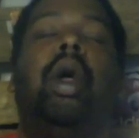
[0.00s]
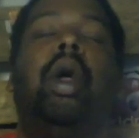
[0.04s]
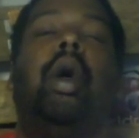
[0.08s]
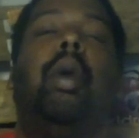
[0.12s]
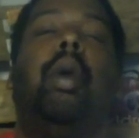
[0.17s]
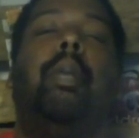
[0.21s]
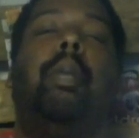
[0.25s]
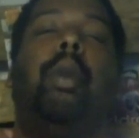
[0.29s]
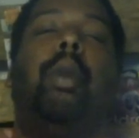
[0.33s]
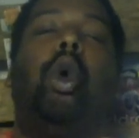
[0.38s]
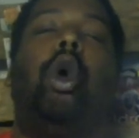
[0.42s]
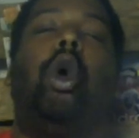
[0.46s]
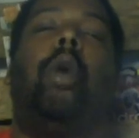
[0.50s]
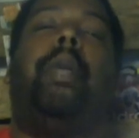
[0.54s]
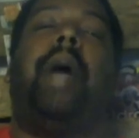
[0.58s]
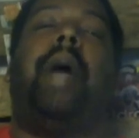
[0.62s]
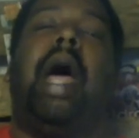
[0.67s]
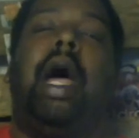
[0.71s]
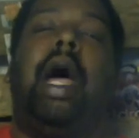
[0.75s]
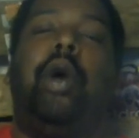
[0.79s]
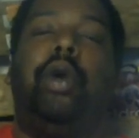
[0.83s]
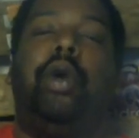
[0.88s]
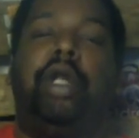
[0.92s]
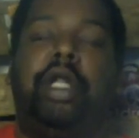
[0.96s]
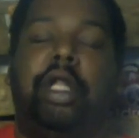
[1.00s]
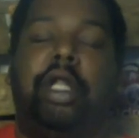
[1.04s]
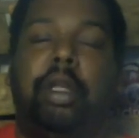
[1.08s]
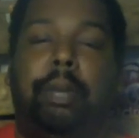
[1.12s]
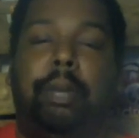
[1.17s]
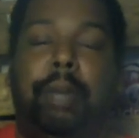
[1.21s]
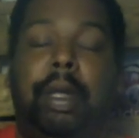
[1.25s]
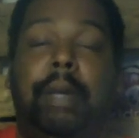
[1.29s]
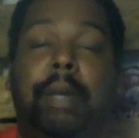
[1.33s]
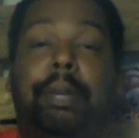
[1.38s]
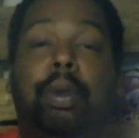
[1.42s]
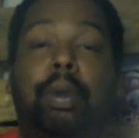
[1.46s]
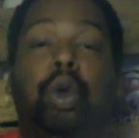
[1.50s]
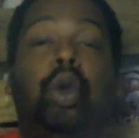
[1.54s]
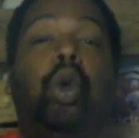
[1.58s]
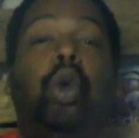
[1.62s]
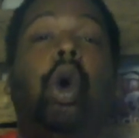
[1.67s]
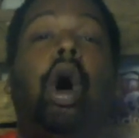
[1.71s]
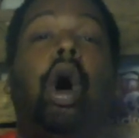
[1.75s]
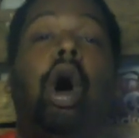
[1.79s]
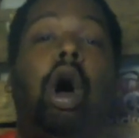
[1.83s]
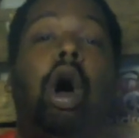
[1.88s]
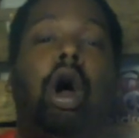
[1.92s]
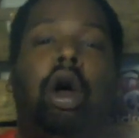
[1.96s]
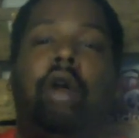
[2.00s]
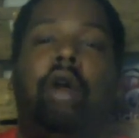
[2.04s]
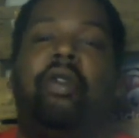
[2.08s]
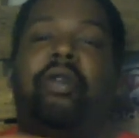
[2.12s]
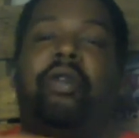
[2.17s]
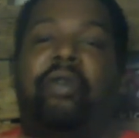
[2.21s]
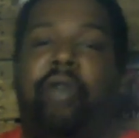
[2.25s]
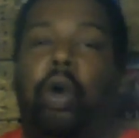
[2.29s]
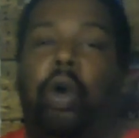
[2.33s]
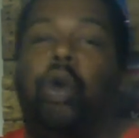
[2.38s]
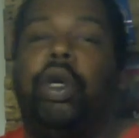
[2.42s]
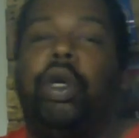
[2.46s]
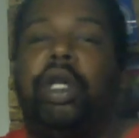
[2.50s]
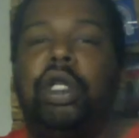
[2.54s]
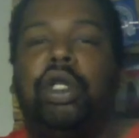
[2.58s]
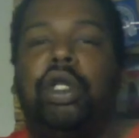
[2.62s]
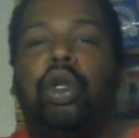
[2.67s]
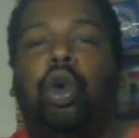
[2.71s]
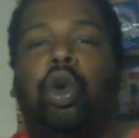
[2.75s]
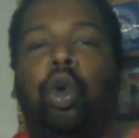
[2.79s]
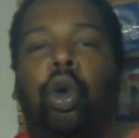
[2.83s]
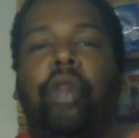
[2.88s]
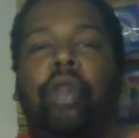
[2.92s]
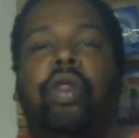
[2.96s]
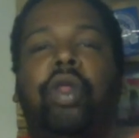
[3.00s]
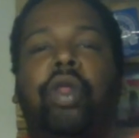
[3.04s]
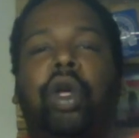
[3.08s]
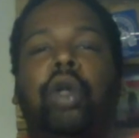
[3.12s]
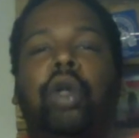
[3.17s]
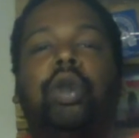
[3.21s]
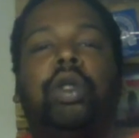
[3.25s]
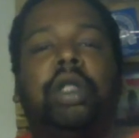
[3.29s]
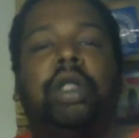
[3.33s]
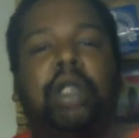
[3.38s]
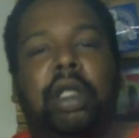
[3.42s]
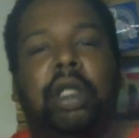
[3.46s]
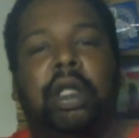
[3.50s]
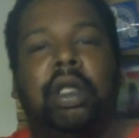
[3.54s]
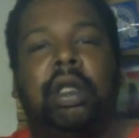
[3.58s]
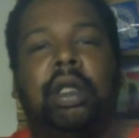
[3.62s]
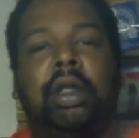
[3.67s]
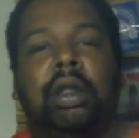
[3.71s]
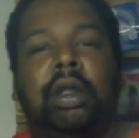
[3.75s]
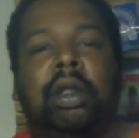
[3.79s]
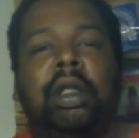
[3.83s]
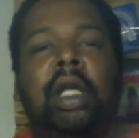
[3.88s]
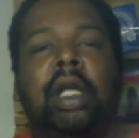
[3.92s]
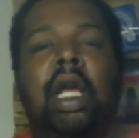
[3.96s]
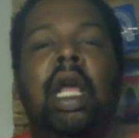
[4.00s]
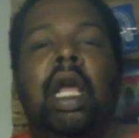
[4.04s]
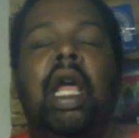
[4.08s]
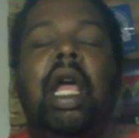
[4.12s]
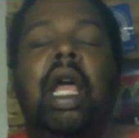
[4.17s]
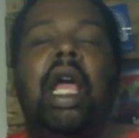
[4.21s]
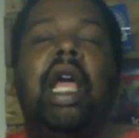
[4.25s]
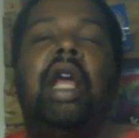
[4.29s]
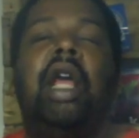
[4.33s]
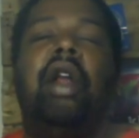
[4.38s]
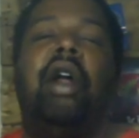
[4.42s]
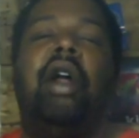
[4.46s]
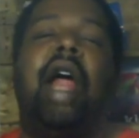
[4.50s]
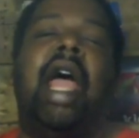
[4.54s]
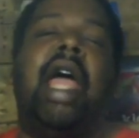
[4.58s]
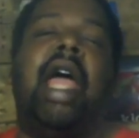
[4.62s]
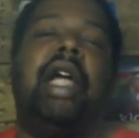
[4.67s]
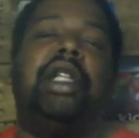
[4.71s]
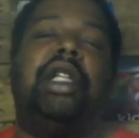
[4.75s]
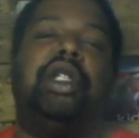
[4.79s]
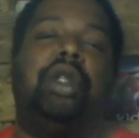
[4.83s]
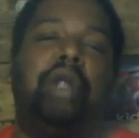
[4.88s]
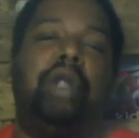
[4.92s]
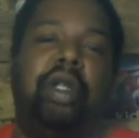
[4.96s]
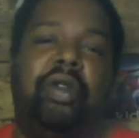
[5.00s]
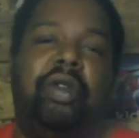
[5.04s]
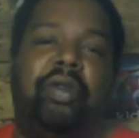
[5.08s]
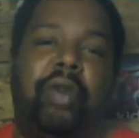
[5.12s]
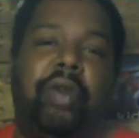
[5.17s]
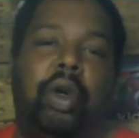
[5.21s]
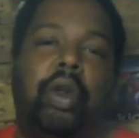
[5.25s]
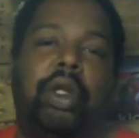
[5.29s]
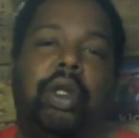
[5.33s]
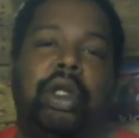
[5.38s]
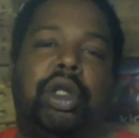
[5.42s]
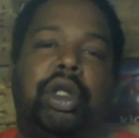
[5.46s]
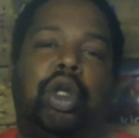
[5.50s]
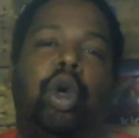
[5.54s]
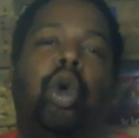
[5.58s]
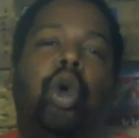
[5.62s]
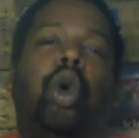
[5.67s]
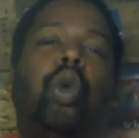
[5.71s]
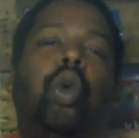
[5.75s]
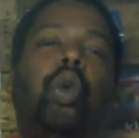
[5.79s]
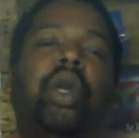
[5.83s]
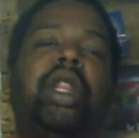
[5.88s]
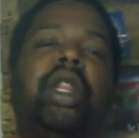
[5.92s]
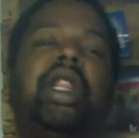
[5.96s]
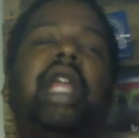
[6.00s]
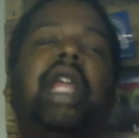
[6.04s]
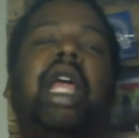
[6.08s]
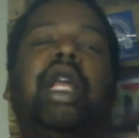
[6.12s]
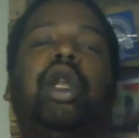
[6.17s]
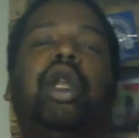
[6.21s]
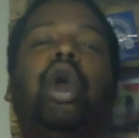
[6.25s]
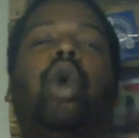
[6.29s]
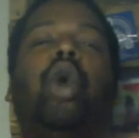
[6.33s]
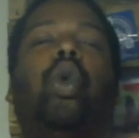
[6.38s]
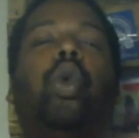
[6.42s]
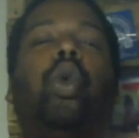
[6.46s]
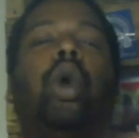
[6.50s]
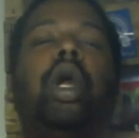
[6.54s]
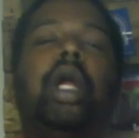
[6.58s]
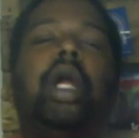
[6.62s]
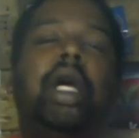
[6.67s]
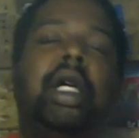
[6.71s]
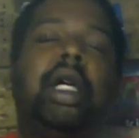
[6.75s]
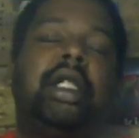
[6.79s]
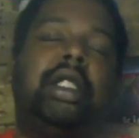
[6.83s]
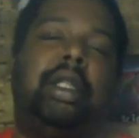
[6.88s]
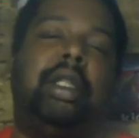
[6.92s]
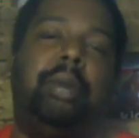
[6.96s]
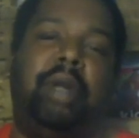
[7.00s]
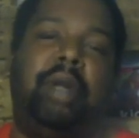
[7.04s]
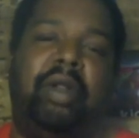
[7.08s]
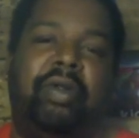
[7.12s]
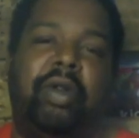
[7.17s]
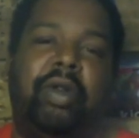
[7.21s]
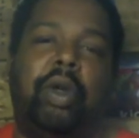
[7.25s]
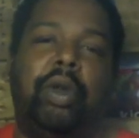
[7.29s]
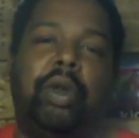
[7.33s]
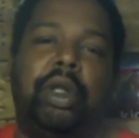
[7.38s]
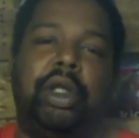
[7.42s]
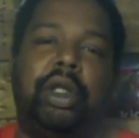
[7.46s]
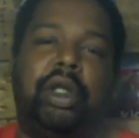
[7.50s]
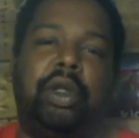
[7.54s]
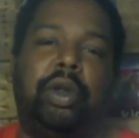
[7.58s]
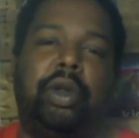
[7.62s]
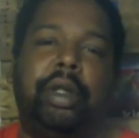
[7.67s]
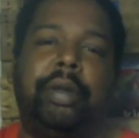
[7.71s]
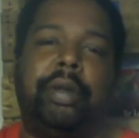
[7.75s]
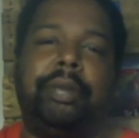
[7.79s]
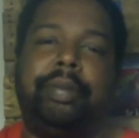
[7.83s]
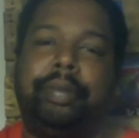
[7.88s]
more power to the people who aren't focused on those things and are actually focused on what they don't want us to be focused on.